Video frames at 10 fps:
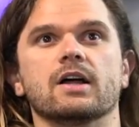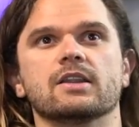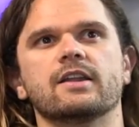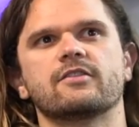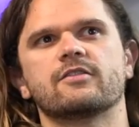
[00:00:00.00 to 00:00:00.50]

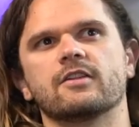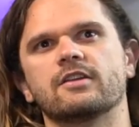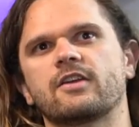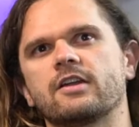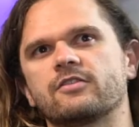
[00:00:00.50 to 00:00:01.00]
Let's
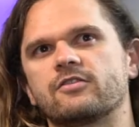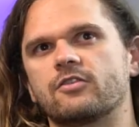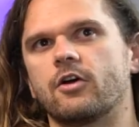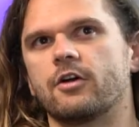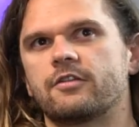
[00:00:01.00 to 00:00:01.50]
kind of
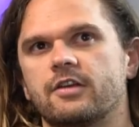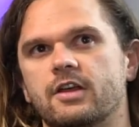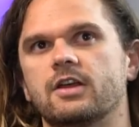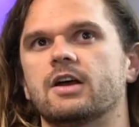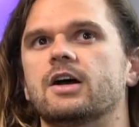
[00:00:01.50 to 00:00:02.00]
start
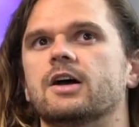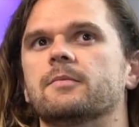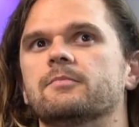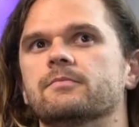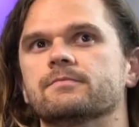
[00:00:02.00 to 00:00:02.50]

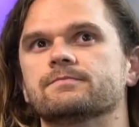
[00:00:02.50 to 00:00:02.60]
the